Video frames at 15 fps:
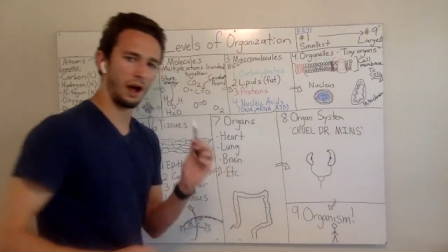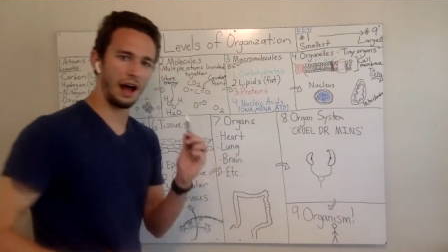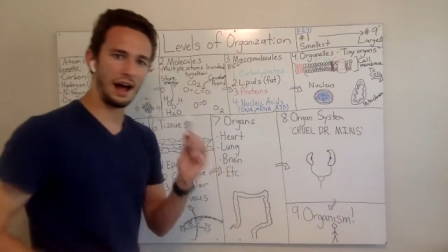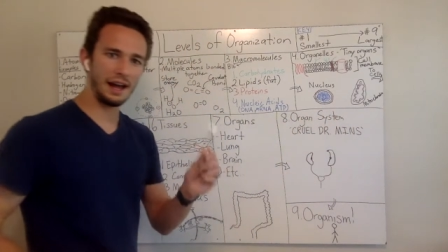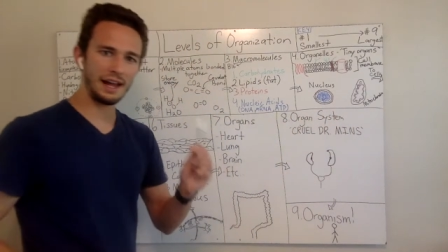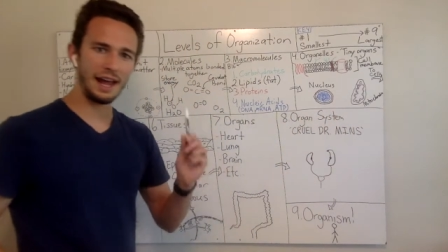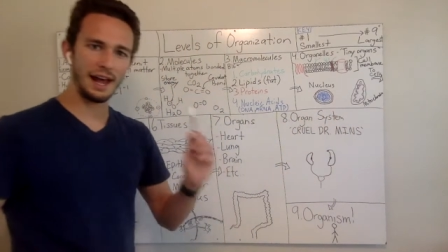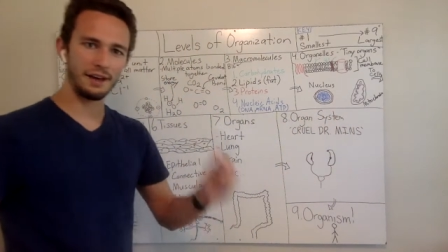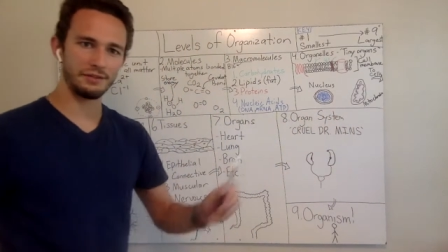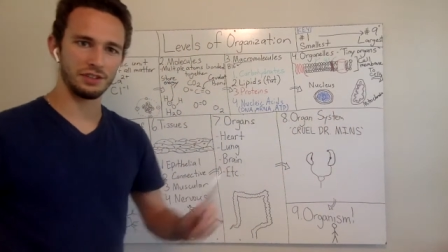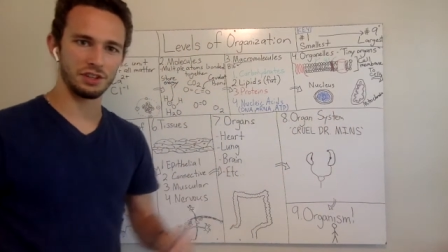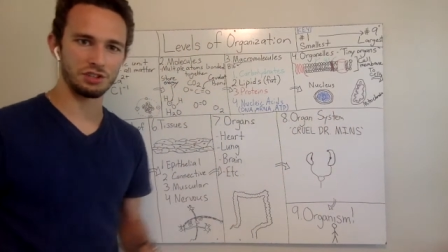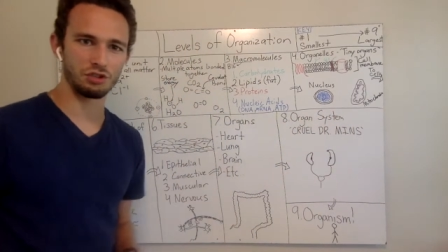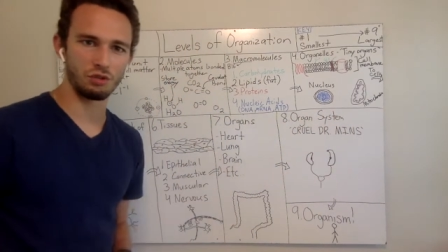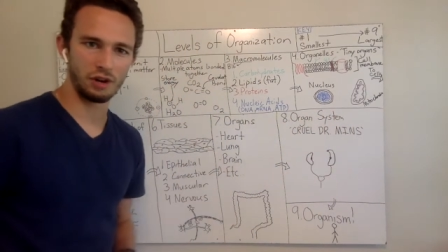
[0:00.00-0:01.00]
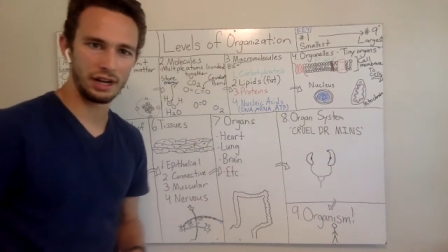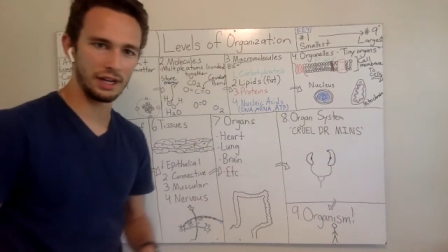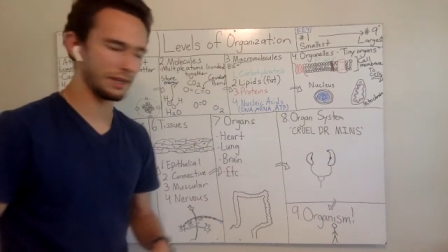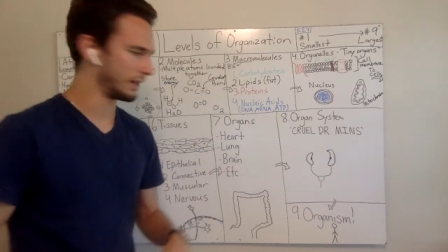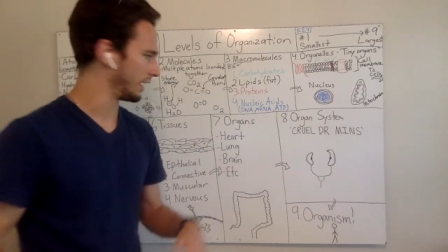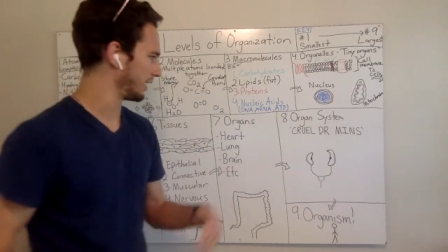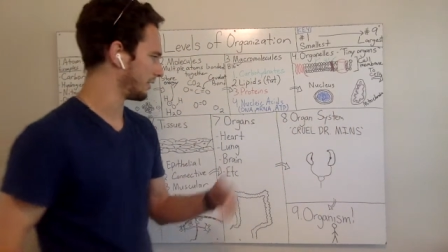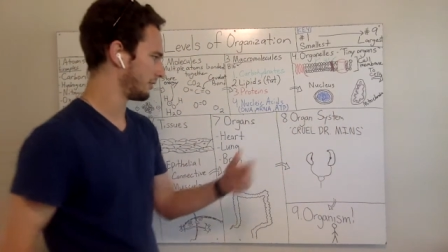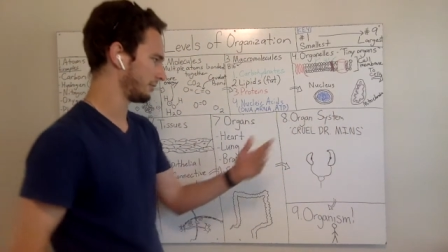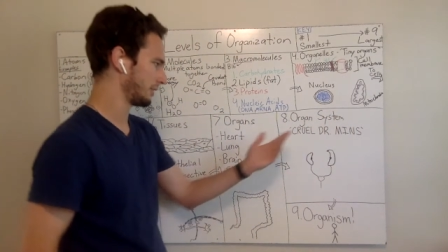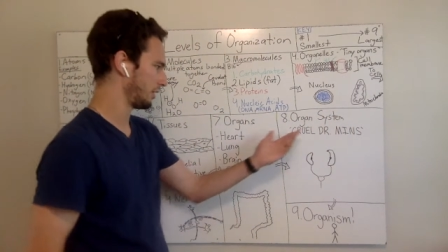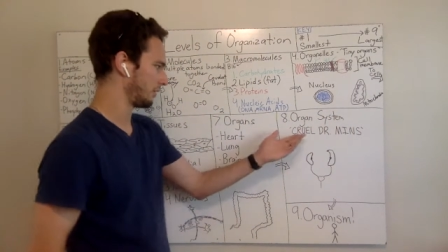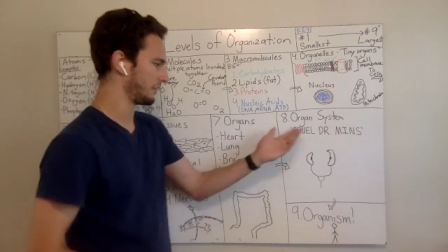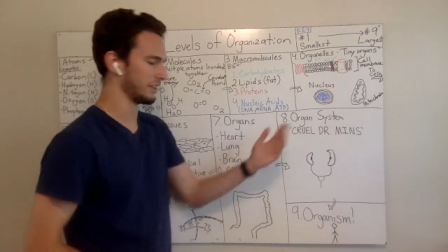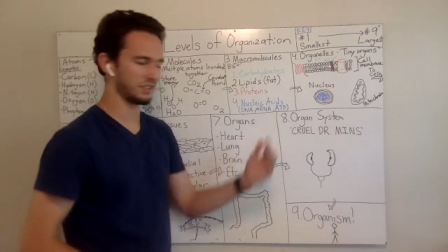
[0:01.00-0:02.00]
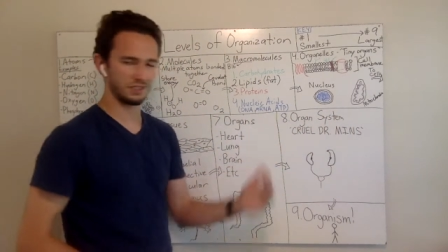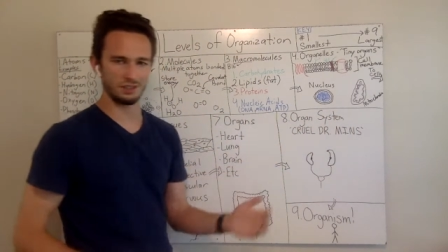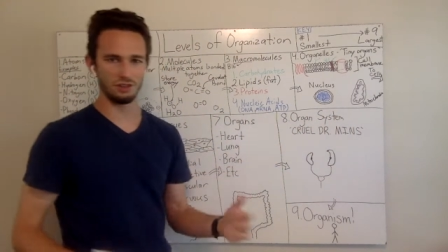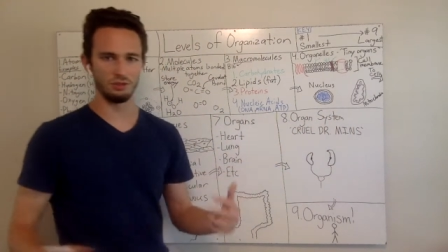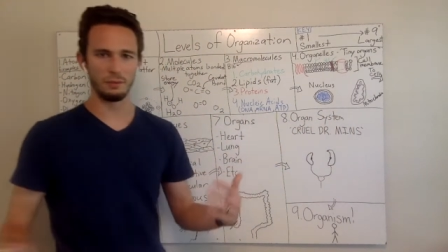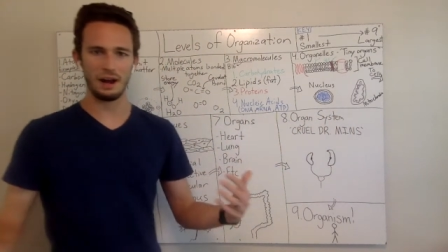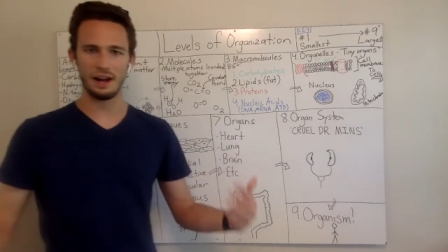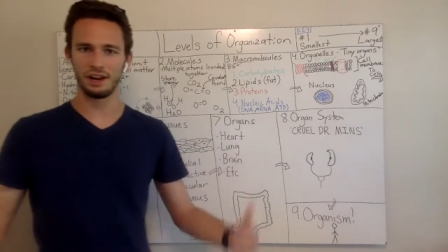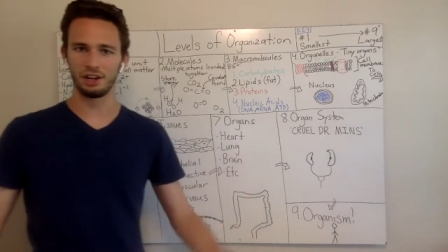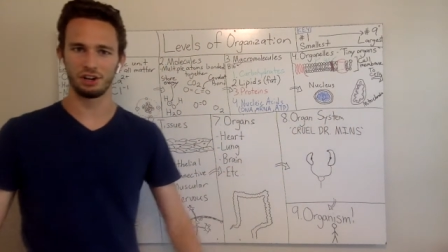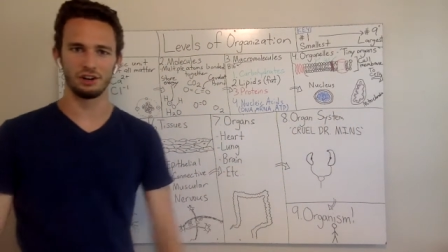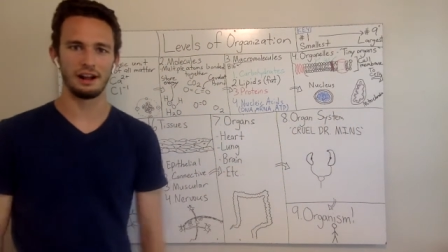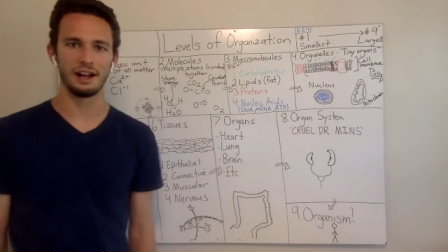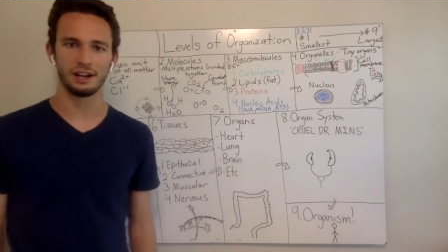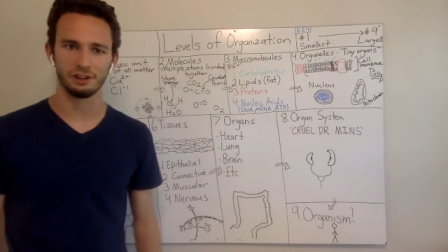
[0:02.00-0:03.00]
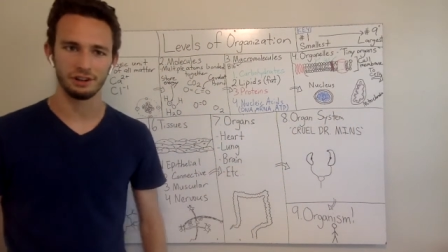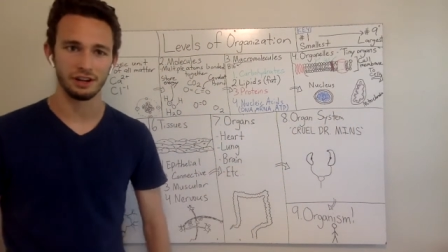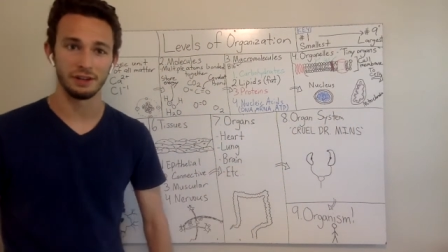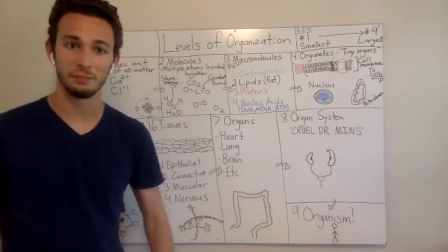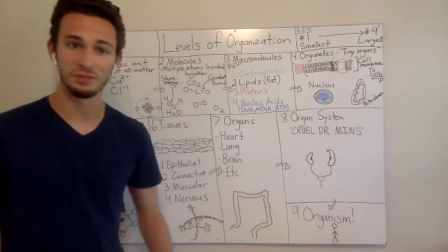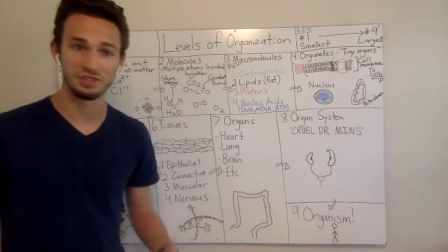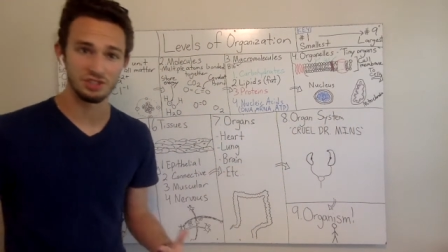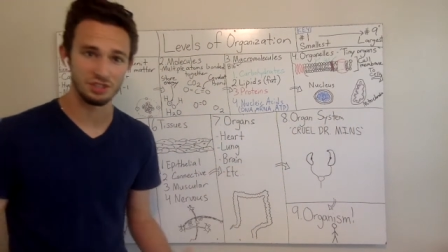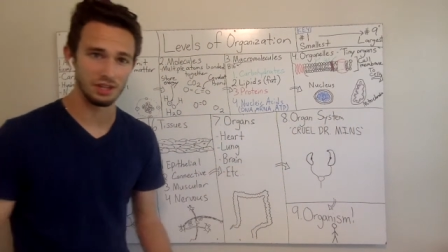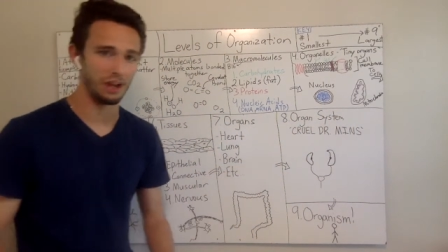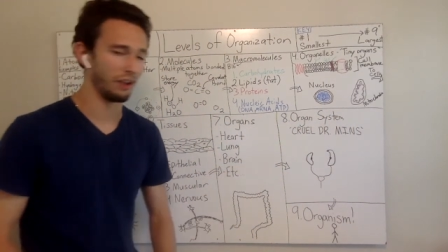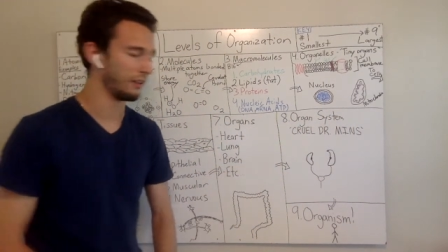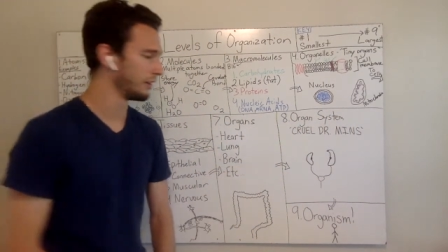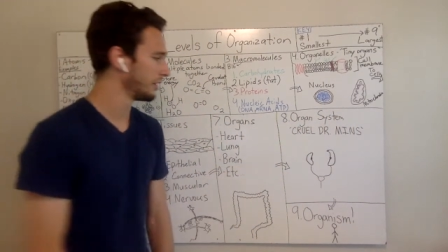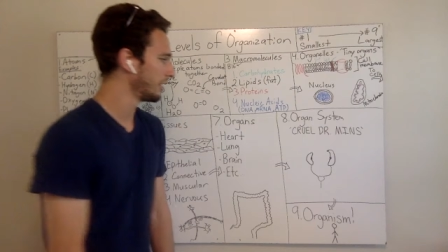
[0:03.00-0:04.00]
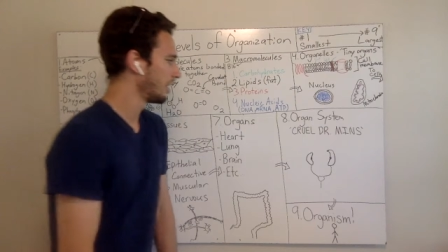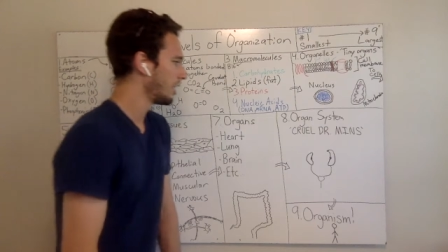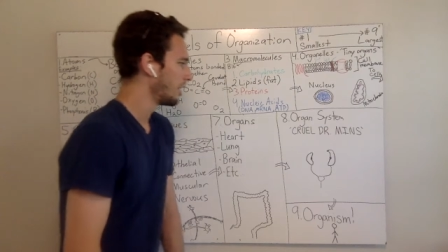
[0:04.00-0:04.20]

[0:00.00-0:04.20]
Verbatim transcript: So I have this great, I don't know if this is a mnemonic or acronym still,